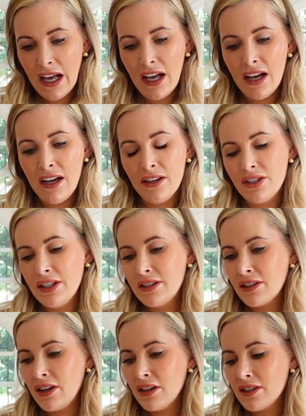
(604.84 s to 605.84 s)
Oh,
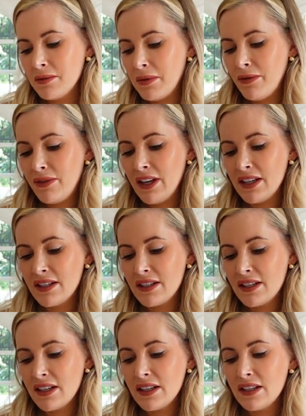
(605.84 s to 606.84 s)
she's got some of
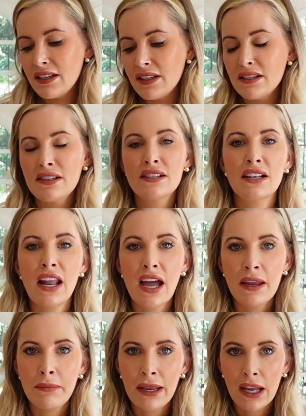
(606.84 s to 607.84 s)
this
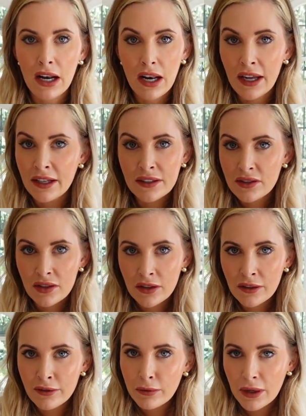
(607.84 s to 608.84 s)
slimy clay
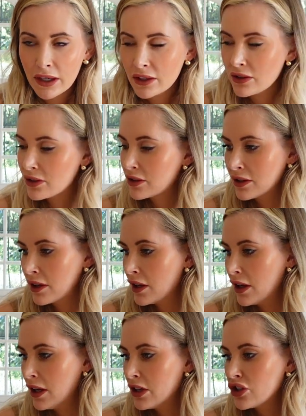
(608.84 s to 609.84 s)
stuff, which
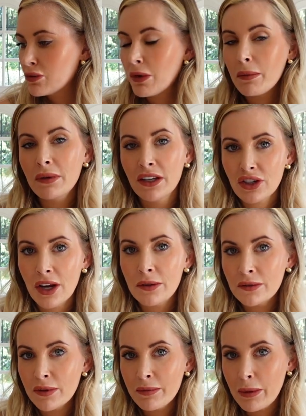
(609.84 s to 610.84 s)
she probably
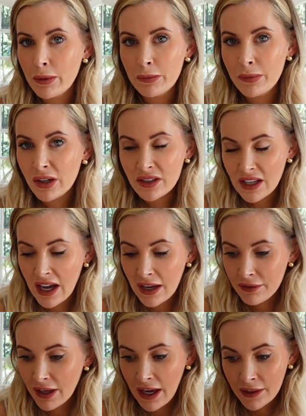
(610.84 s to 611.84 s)
chose with my mum because
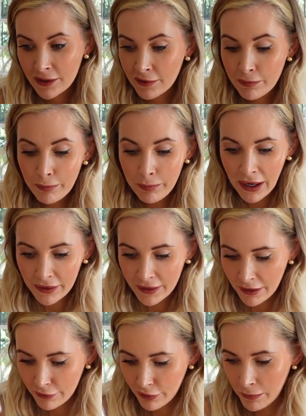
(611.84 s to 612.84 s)
I've kind of
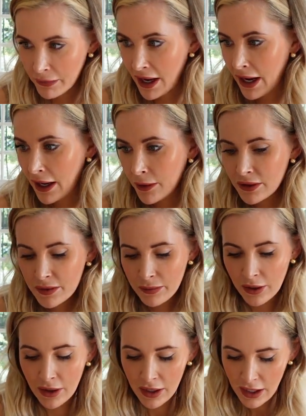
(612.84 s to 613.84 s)
banned it from the house.
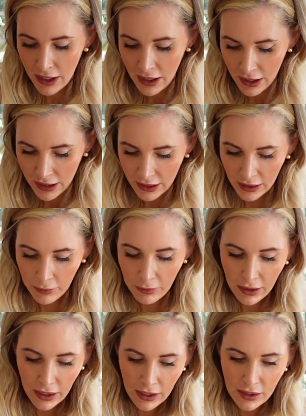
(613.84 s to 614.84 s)
But
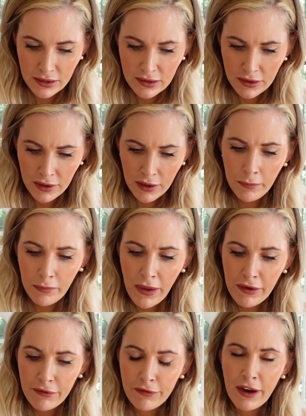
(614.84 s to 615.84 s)
anyway, some
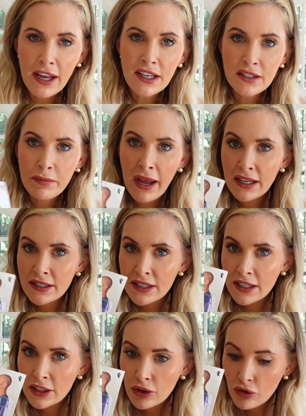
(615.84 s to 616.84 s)
face
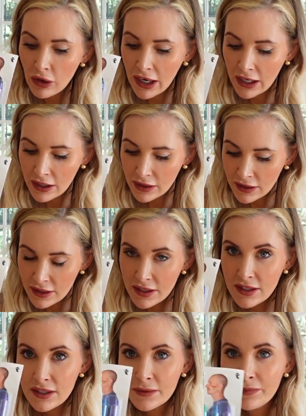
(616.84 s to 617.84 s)
painting
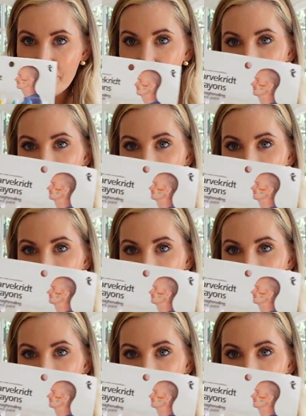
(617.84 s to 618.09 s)
crayons.